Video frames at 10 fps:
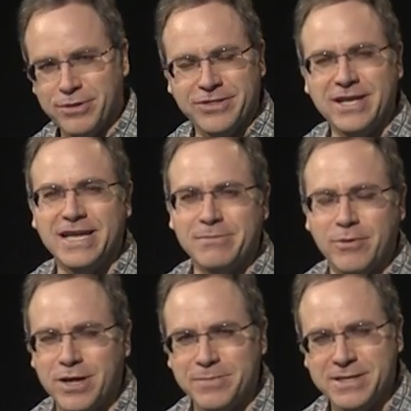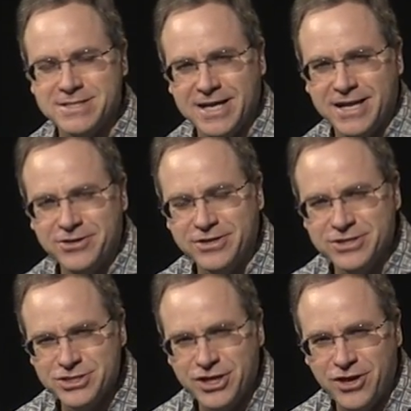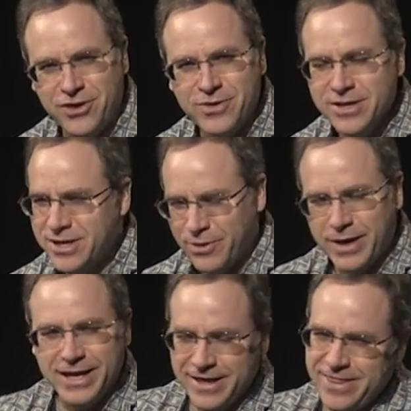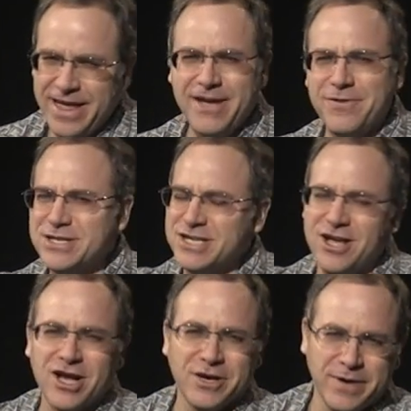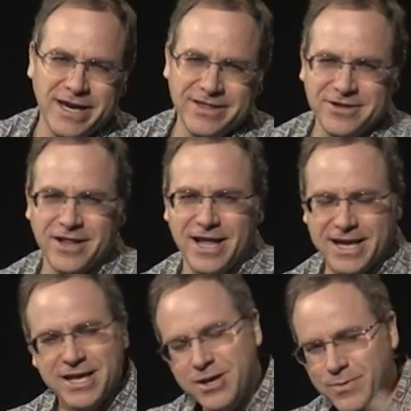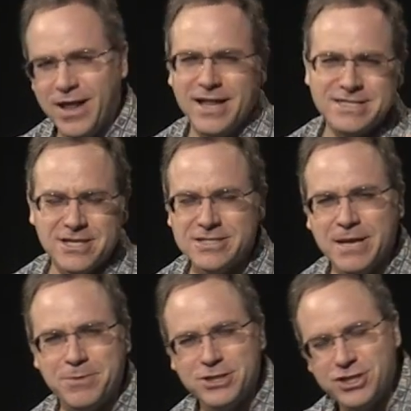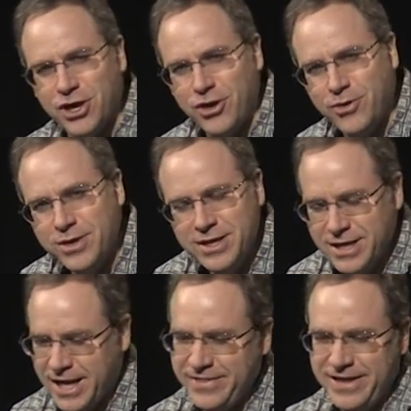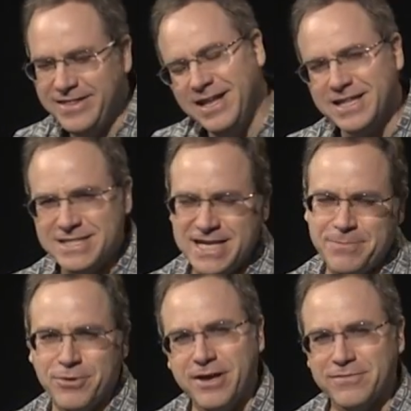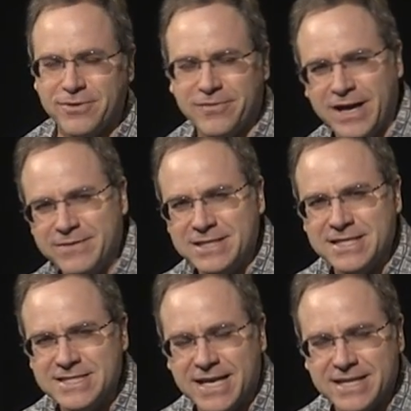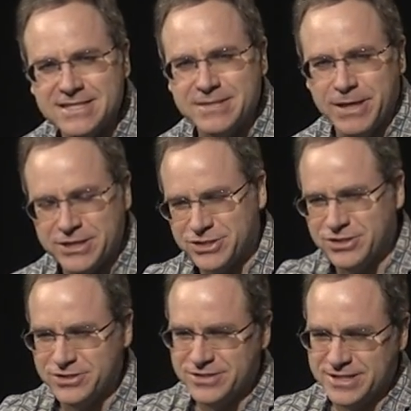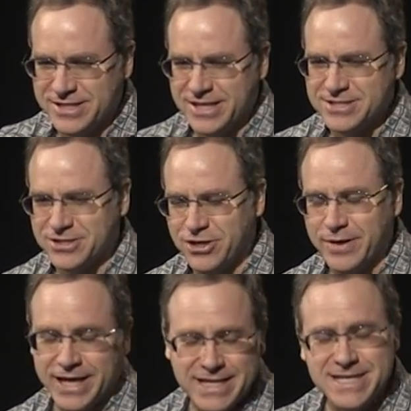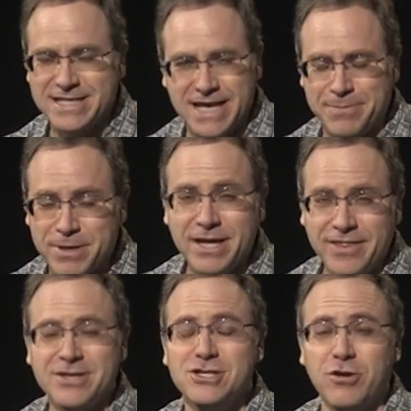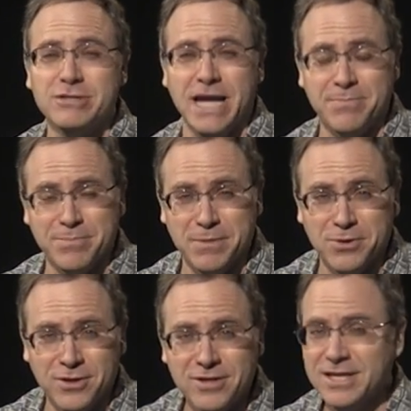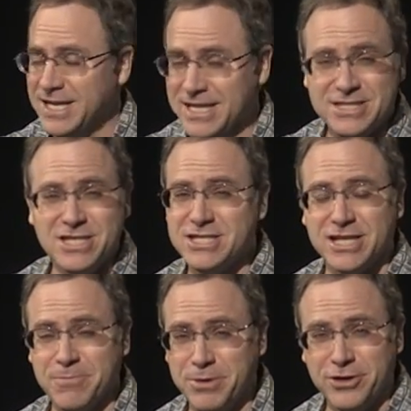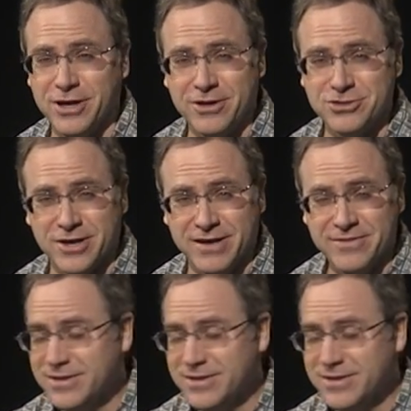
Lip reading: thinking about what I'm gonna say during the show, right? And they eventually all get ready and then they're like, well, let's start taping the show. And then they let the tape run for 5 or 10 seconds to make sure that things are going. And I say tape, there's no tape, people. It's just a computer hard drive.